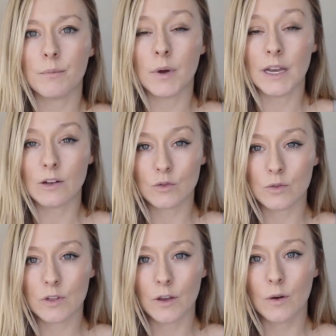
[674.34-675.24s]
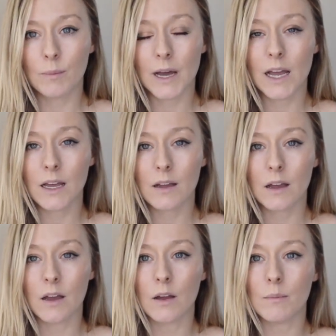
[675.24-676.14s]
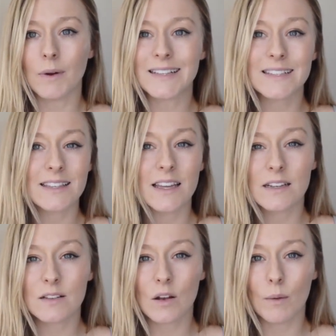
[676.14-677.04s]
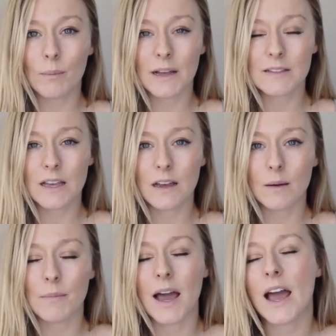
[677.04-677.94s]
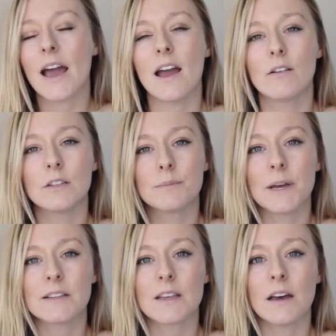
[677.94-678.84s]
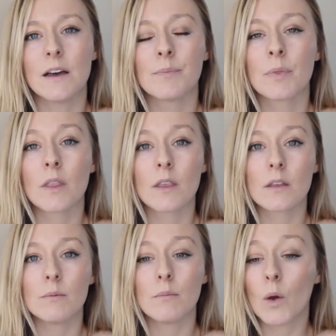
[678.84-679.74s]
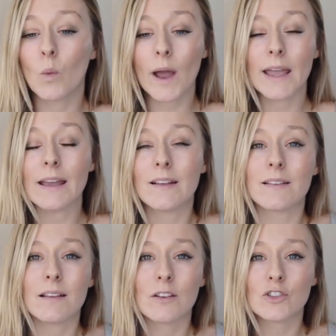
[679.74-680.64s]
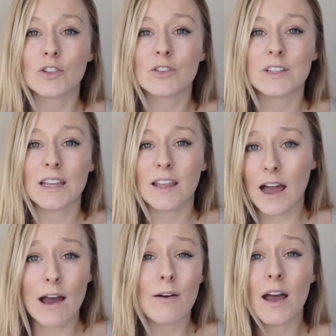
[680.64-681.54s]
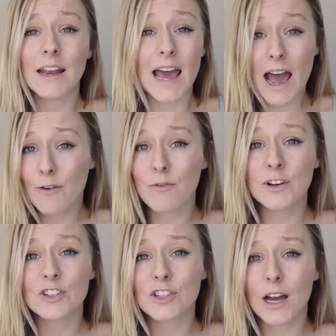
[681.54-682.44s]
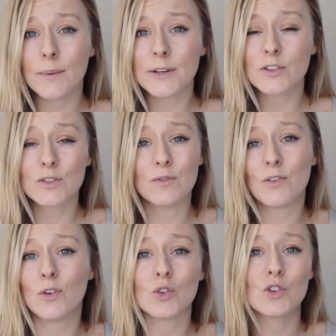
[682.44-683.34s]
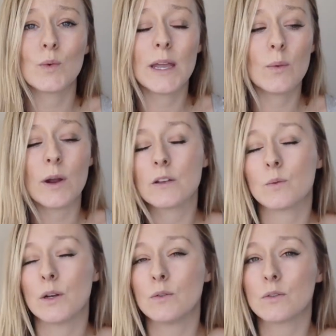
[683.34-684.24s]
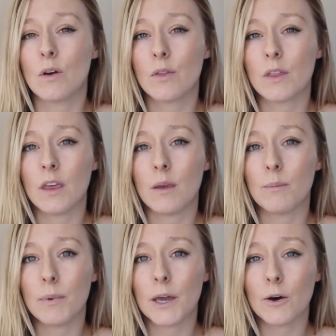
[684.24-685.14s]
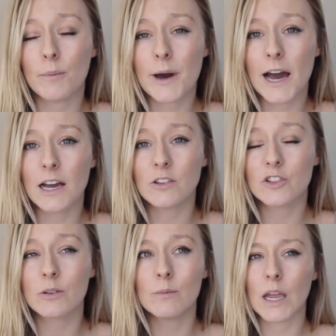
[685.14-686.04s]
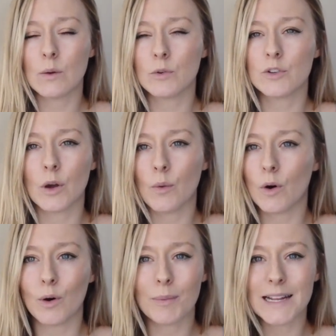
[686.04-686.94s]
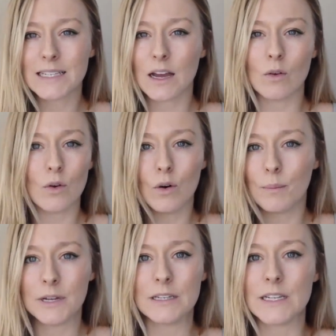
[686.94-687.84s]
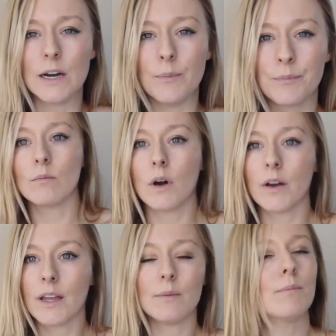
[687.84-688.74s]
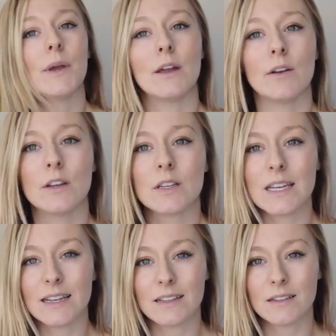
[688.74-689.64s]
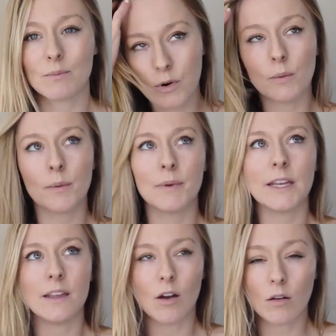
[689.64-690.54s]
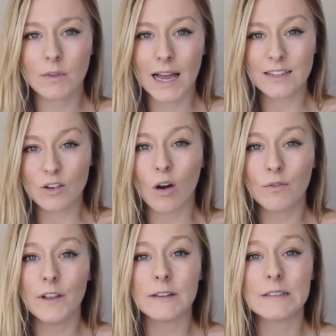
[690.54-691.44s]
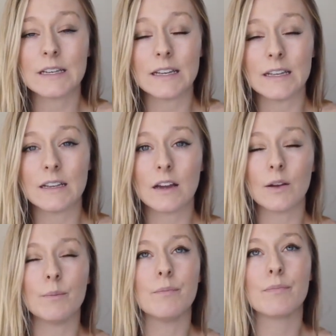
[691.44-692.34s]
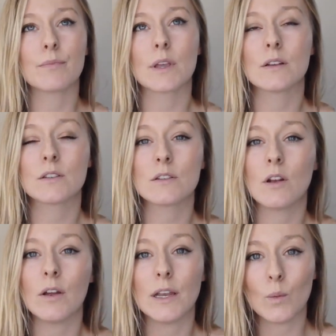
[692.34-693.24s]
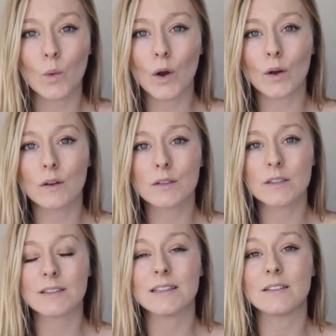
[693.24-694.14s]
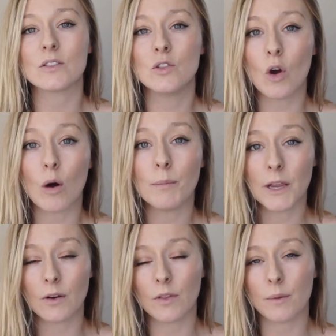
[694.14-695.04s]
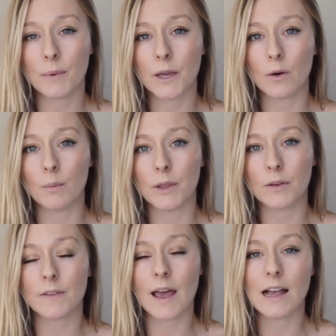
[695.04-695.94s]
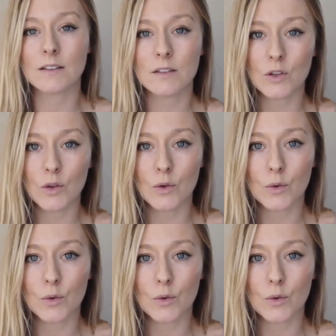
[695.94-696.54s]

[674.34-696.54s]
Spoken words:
my natural cycle back, my skin is a lot better, my hair is better, my weight is just an average now. It doesn't fluctuate, whereas when I was on the pill patch, it would go up and down, up and down. My period is probably and obviously slightly worse since not being on the pill, because as